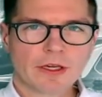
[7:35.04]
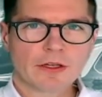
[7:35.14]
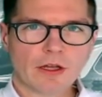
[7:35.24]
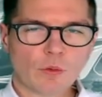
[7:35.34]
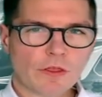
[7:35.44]

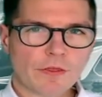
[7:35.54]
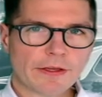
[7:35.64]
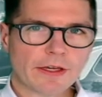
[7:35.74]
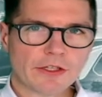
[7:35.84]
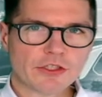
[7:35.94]
Now, we
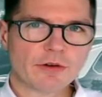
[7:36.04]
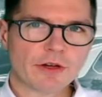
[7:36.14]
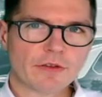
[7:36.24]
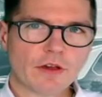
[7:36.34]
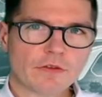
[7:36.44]
think engineering
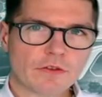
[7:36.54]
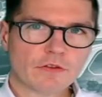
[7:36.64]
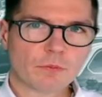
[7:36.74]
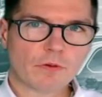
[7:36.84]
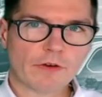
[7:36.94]
services
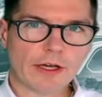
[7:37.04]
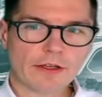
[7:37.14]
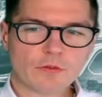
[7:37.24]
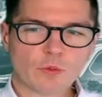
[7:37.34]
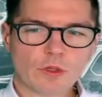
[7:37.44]

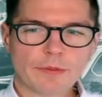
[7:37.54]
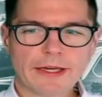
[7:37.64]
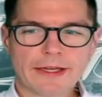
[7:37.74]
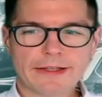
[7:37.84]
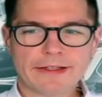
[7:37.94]
providers will be
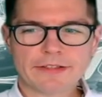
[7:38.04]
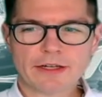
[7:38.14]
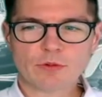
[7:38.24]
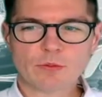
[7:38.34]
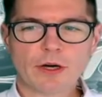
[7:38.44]
an
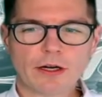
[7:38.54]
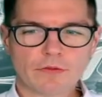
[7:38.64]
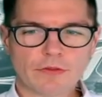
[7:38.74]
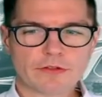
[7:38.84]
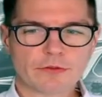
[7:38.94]
integral part
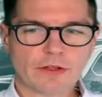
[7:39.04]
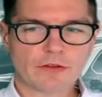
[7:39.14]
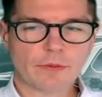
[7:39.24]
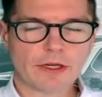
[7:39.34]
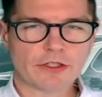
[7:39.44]
of this
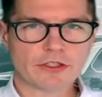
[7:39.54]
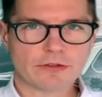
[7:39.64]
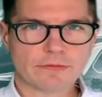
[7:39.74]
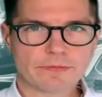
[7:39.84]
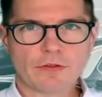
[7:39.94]

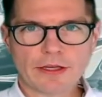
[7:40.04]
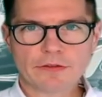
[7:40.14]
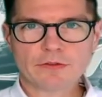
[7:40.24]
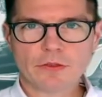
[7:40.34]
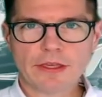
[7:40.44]
transformation, thanks
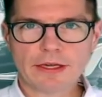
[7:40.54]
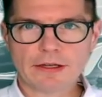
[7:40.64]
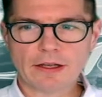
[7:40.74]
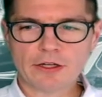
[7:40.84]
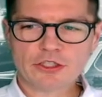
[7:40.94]
to the
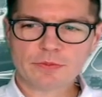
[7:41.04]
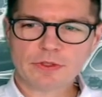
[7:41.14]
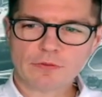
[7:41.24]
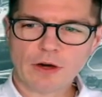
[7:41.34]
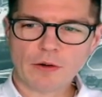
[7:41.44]
enlargement
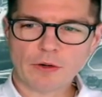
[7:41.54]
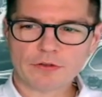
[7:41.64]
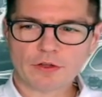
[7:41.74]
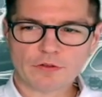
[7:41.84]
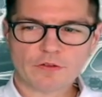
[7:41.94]
of our
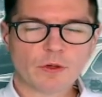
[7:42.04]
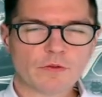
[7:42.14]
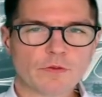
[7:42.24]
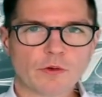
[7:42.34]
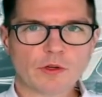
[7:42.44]
service
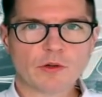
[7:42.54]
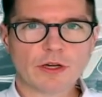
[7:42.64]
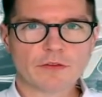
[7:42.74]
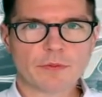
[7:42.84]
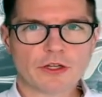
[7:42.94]
portfolio,
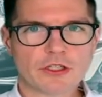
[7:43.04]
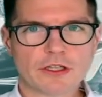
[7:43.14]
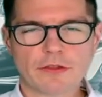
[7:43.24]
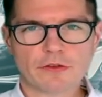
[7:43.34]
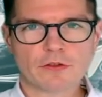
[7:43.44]
especially
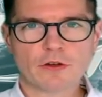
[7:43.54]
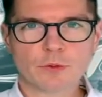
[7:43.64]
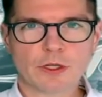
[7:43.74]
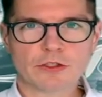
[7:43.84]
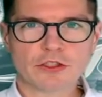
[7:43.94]
in the
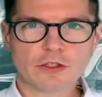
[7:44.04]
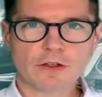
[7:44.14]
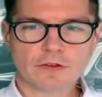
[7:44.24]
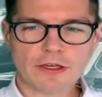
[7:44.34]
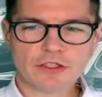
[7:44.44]
software and
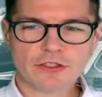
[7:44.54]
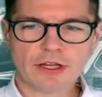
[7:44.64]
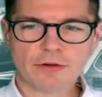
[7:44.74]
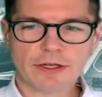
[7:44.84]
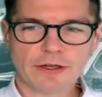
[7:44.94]
digitalization
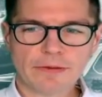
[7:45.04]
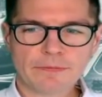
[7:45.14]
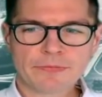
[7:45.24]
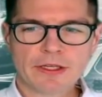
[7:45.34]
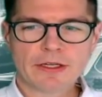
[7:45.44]
area,
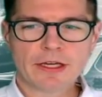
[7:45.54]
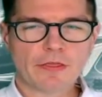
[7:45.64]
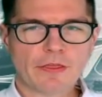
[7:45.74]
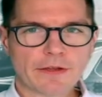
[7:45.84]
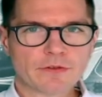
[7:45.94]
and
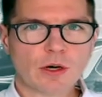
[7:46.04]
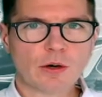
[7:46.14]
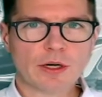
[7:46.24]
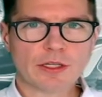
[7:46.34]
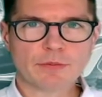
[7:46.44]
thanks to
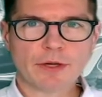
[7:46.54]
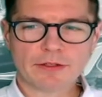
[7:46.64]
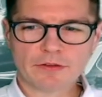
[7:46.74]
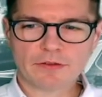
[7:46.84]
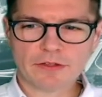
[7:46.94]
our
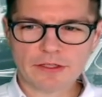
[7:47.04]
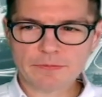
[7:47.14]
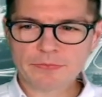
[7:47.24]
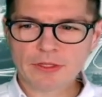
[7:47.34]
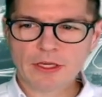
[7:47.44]
independency.
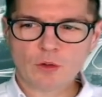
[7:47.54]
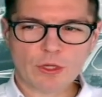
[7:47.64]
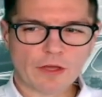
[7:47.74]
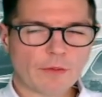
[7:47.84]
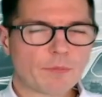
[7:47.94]
We
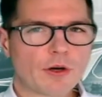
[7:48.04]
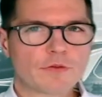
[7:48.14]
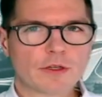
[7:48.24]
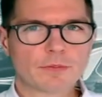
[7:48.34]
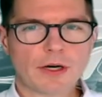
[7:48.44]
are the
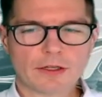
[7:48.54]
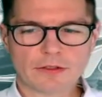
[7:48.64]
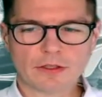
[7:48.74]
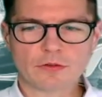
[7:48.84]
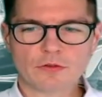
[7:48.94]
perfect
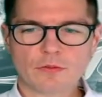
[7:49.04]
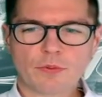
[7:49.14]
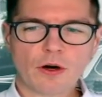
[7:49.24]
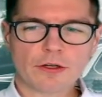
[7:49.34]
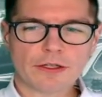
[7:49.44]
partner to
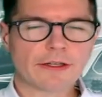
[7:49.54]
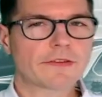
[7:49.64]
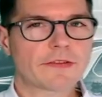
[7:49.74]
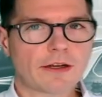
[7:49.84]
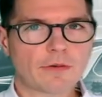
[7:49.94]
support and
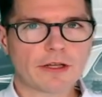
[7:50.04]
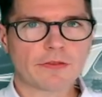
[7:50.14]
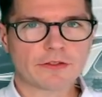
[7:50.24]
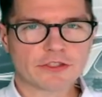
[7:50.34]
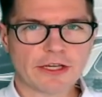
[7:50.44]
accelerate
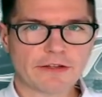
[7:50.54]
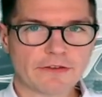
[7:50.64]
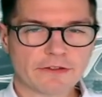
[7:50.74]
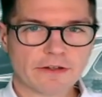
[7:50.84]
the change.